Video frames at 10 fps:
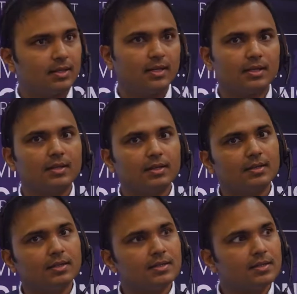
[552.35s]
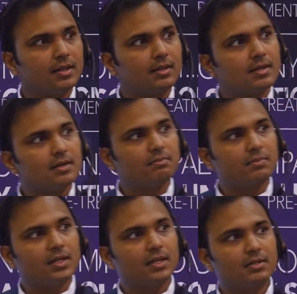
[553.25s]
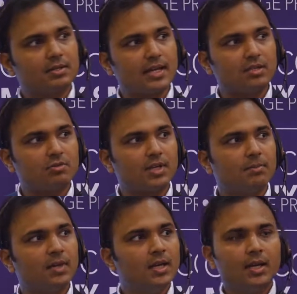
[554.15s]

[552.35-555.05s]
the side stream